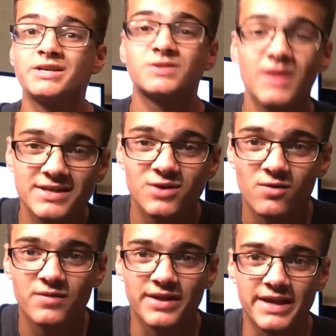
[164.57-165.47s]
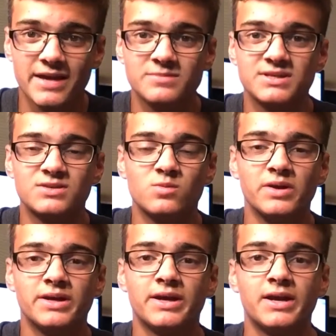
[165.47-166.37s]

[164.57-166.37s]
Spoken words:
So that's all for the games this week.